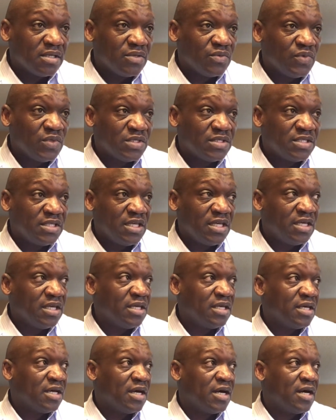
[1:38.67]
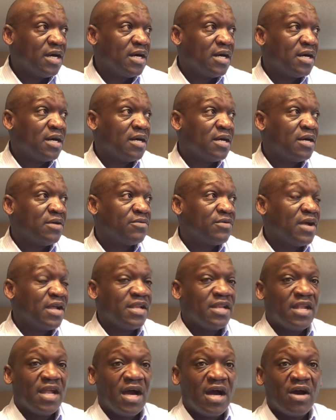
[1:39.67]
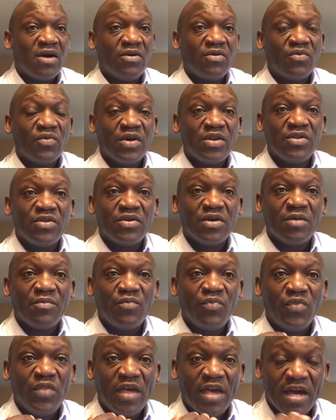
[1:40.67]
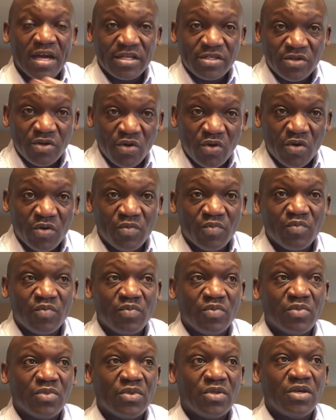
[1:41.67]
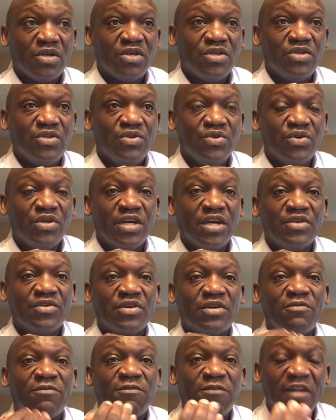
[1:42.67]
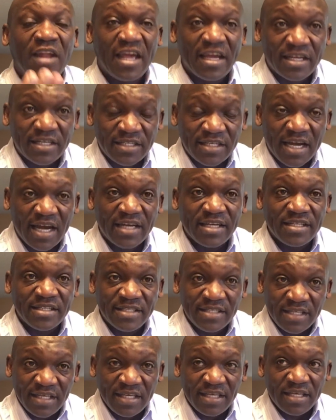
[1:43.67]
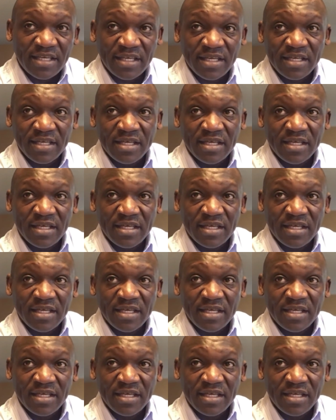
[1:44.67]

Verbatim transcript: We see uh, right now when you are there at home, you can reflect and see.